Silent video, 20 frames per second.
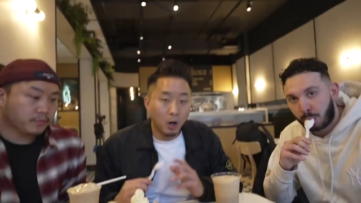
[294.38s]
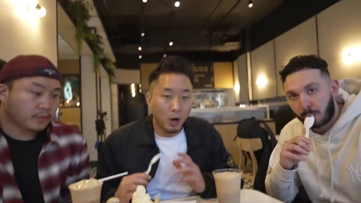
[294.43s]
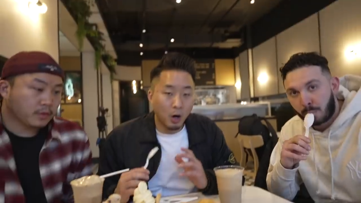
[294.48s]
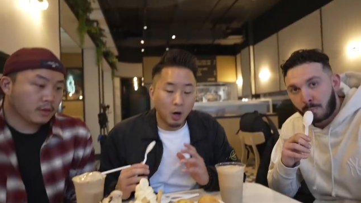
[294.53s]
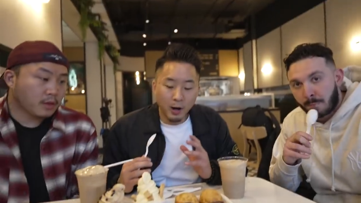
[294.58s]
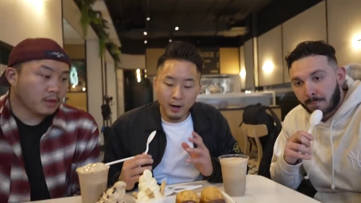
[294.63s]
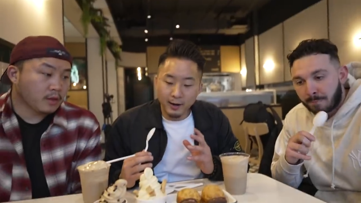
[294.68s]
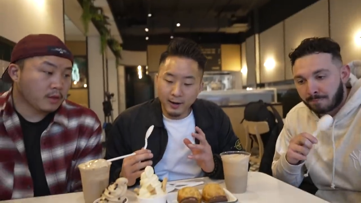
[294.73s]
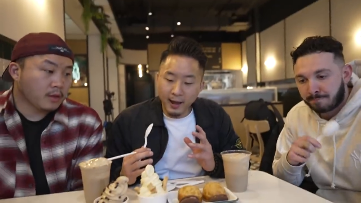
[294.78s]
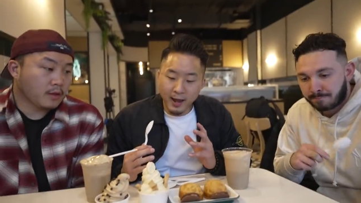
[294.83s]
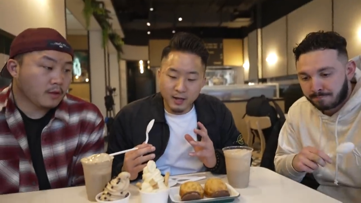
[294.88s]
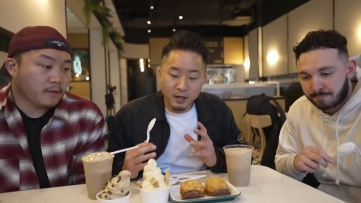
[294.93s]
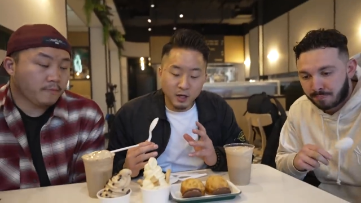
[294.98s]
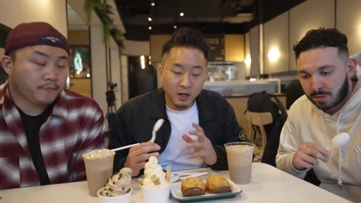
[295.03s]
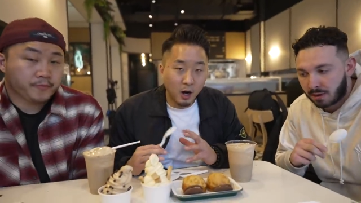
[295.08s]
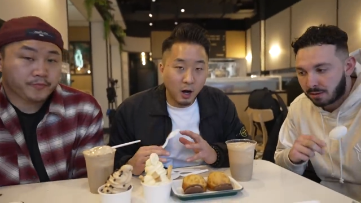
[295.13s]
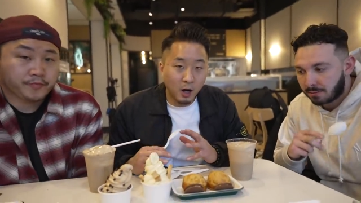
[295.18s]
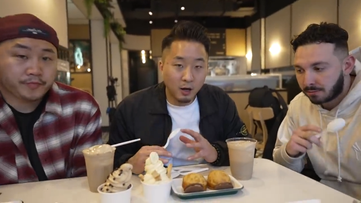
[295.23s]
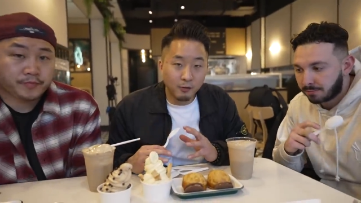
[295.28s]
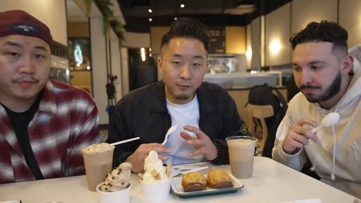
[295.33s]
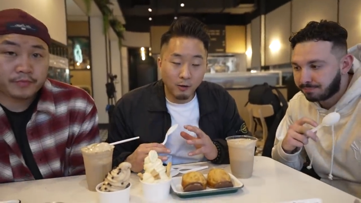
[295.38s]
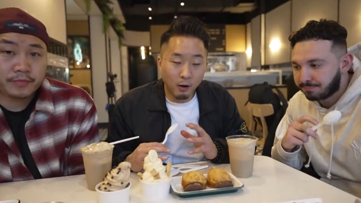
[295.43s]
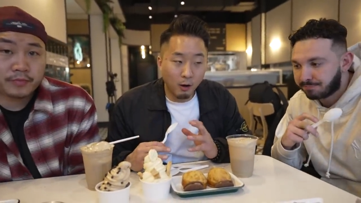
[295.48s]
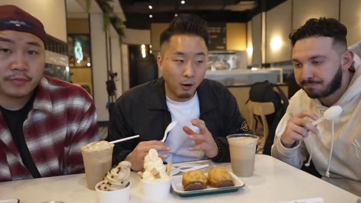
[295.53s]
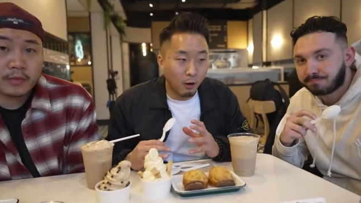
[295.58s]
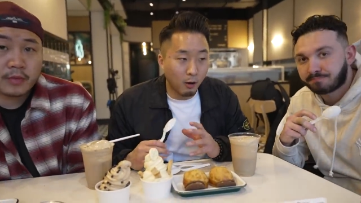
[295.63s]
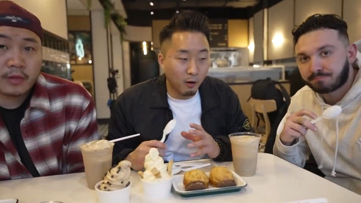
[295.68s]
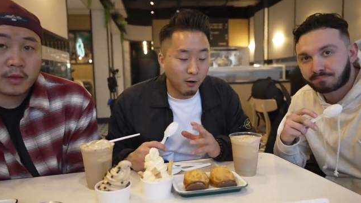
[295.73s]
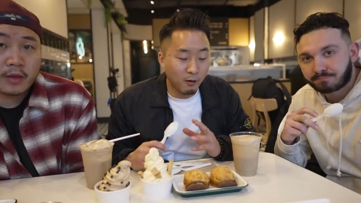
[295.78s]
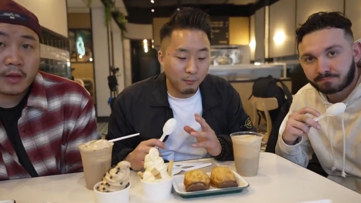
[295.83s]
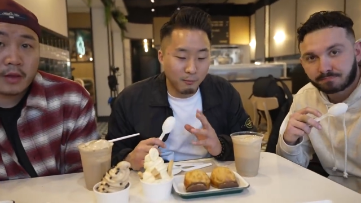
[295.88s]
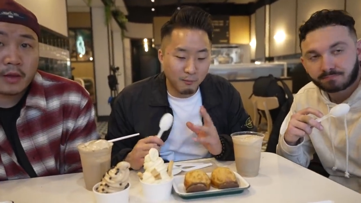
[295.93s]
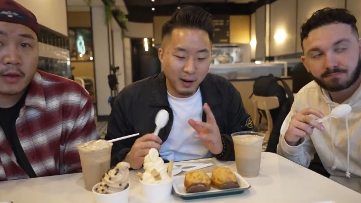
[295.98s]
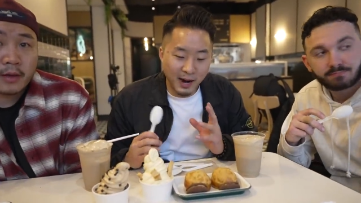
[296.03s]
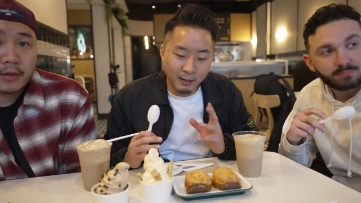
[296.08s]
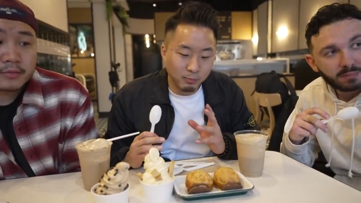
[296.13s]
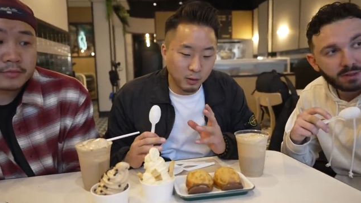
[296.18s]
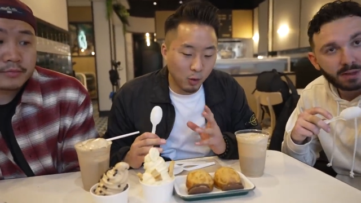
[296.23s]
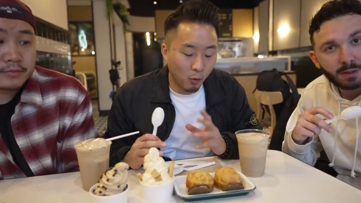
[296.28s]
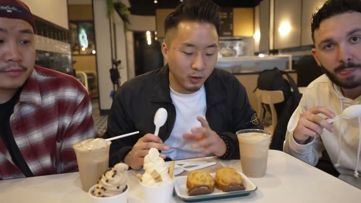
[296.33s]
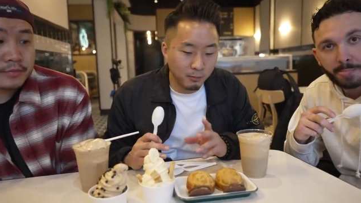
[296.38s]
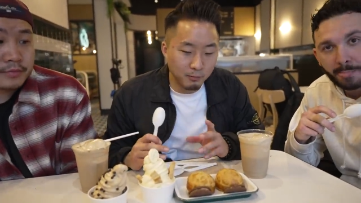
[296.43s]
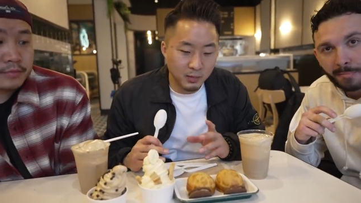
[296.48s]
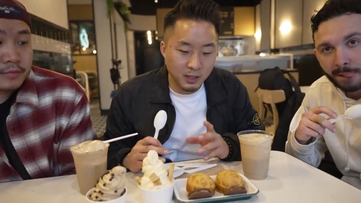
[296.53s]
Speaker 1: All right, ending off our mind-blowing